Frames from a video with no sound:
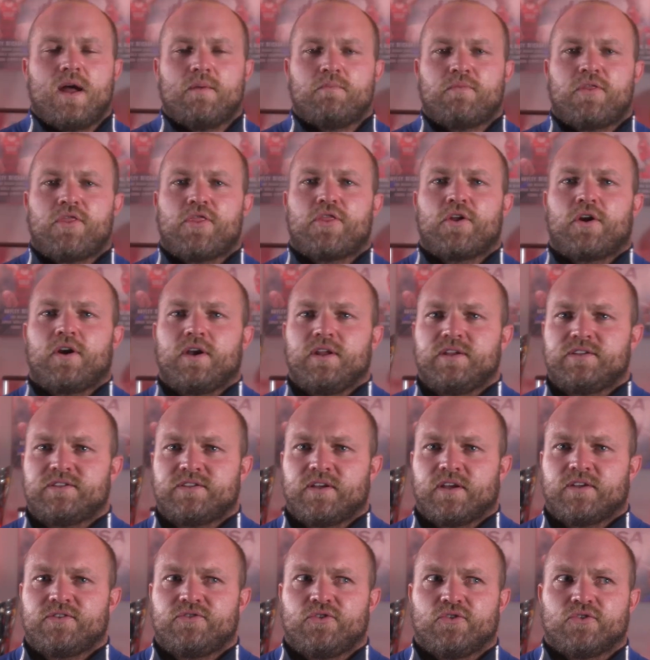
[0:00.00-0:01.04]
I'm
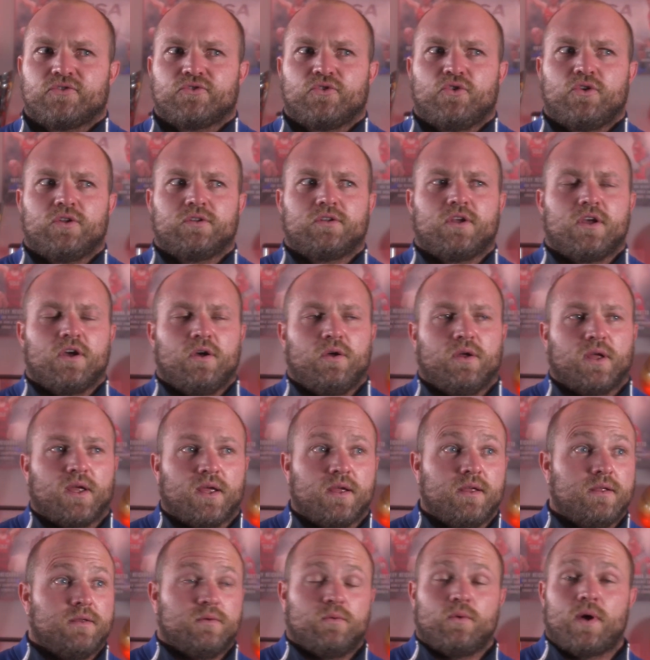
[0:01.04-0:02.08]
36 years old
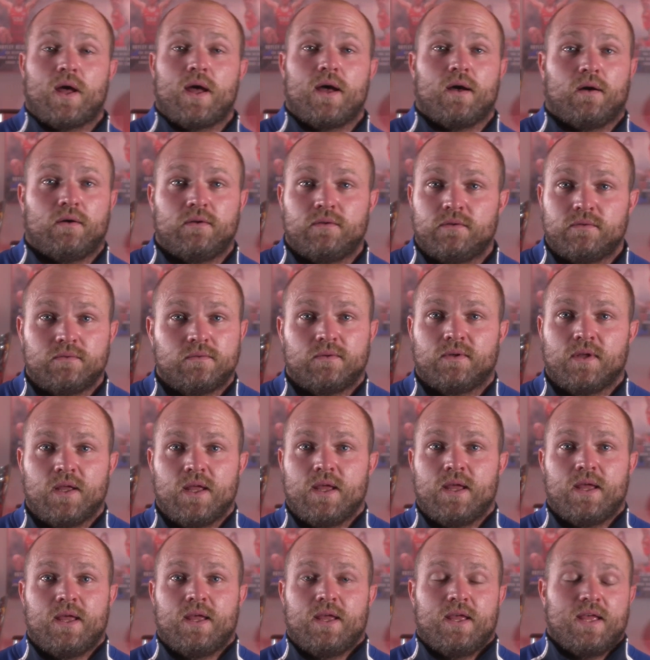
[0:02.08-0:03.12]
going, wow,
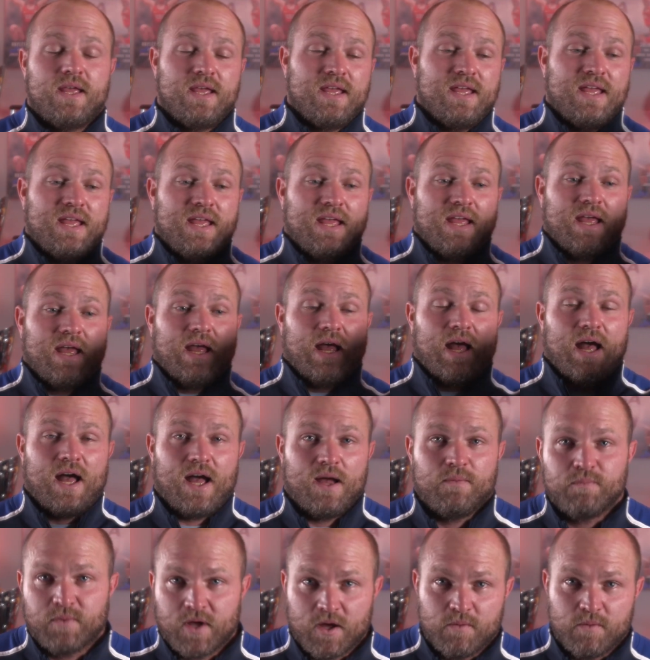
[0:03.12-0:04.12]
I'm